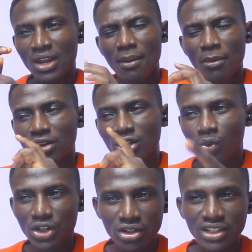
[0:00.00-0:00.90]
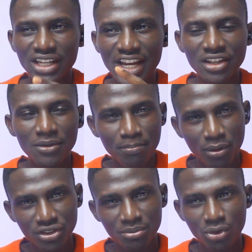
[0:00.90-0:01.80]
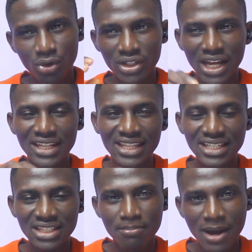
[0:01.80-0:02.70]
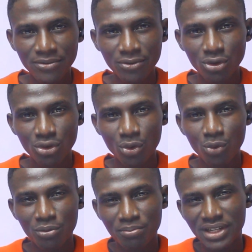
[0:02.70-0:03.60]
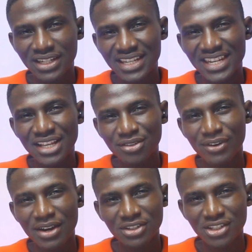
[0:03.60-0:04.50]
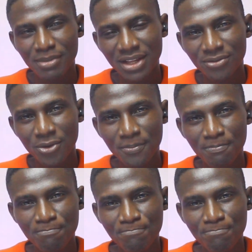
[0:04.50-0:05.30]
But the question is it possible that this smartphone will be the next 5G smartphone?